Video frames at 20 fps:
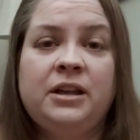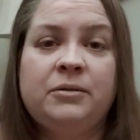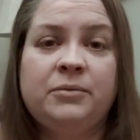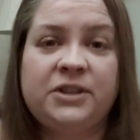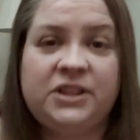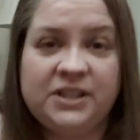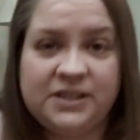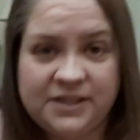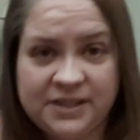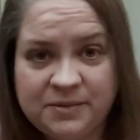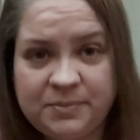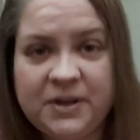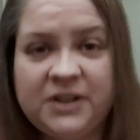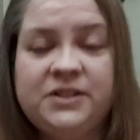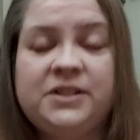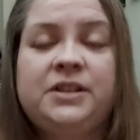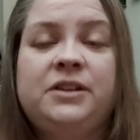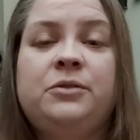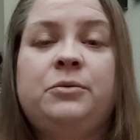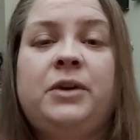But this is
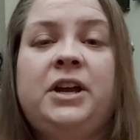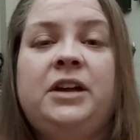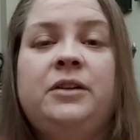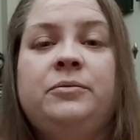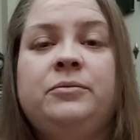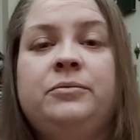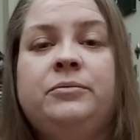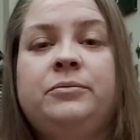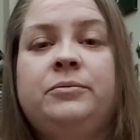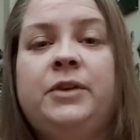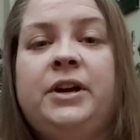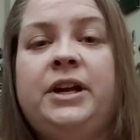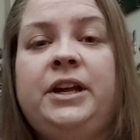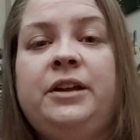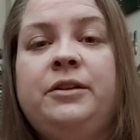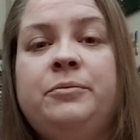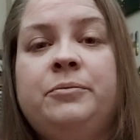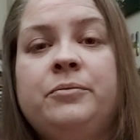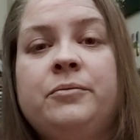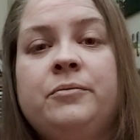melting it away,
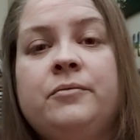right?